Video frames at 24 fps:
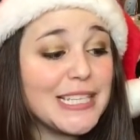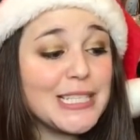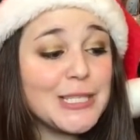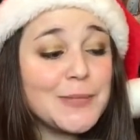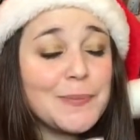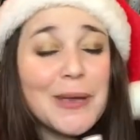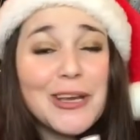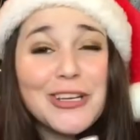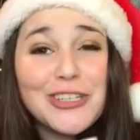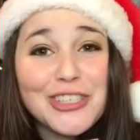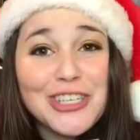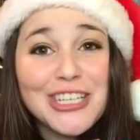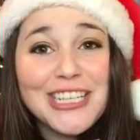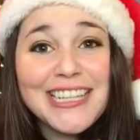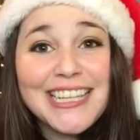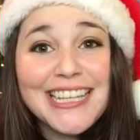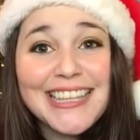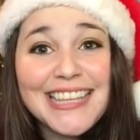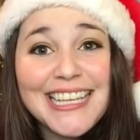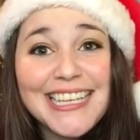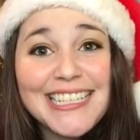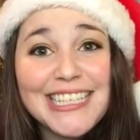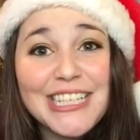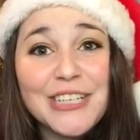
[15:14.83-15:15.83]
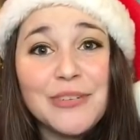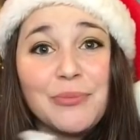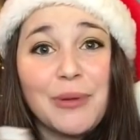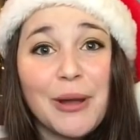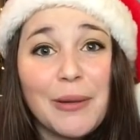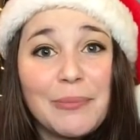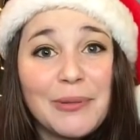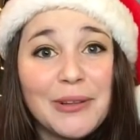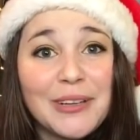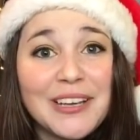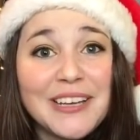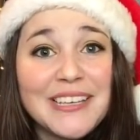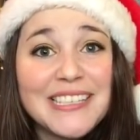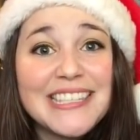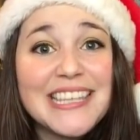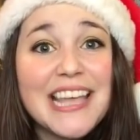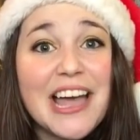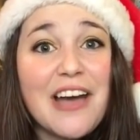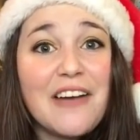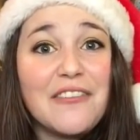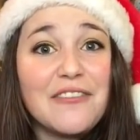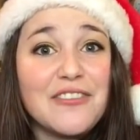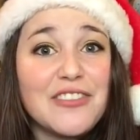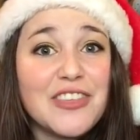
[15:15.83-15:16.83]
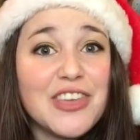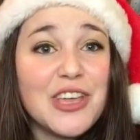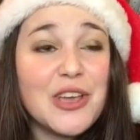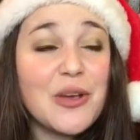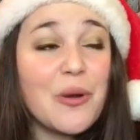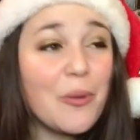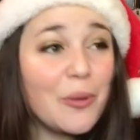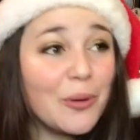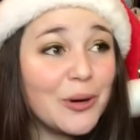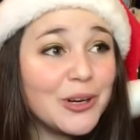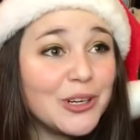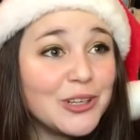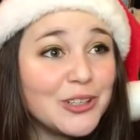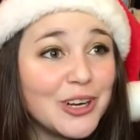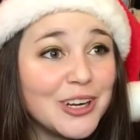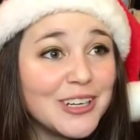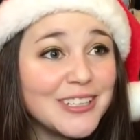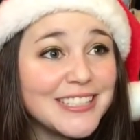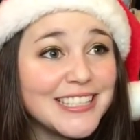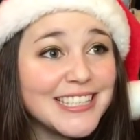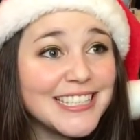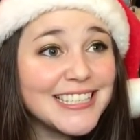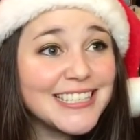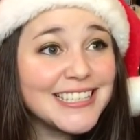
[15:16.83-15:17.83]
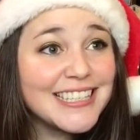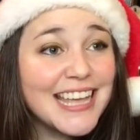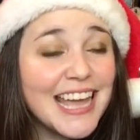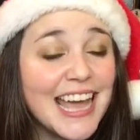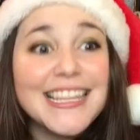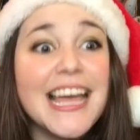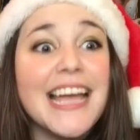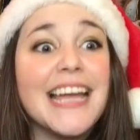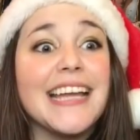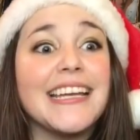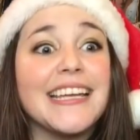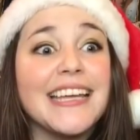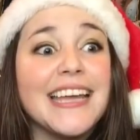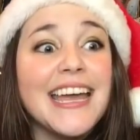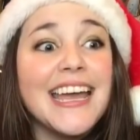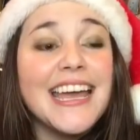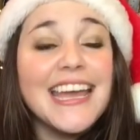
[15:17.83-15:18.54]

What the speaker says: especially that they did replicas of the Horcruxes. Like,